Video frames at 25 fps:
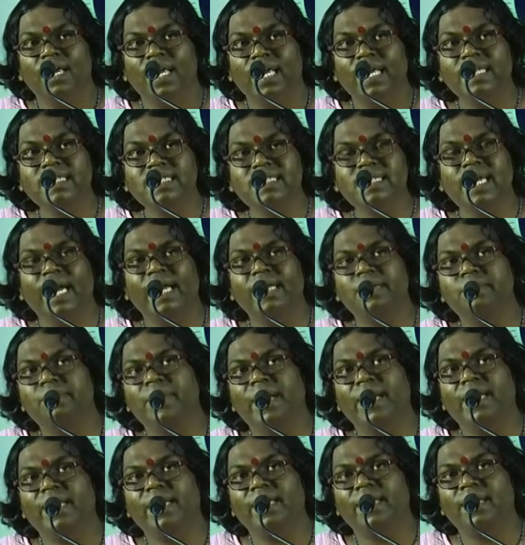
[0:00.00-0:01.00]
inside
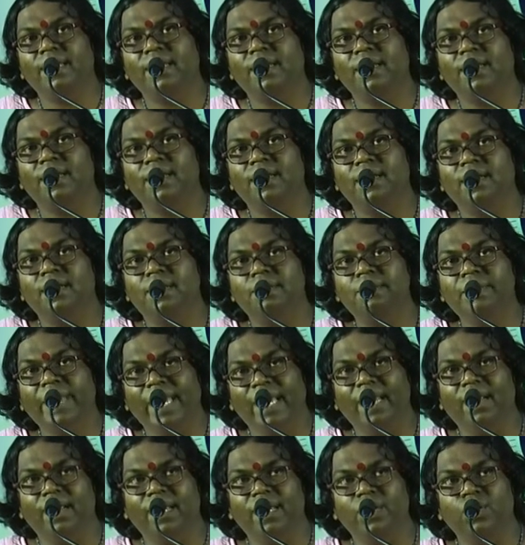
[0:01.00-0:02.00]
my
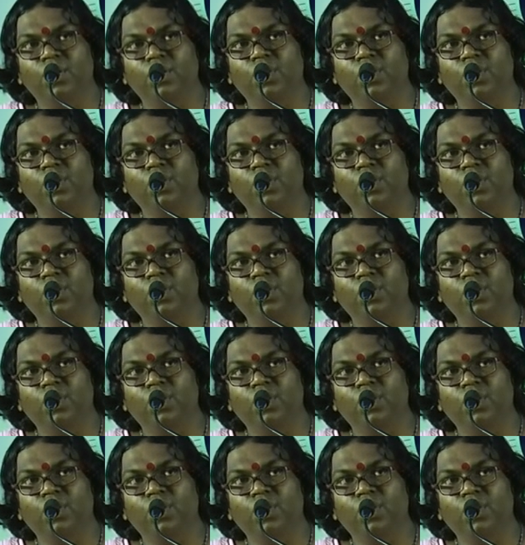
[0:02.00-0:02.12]
male,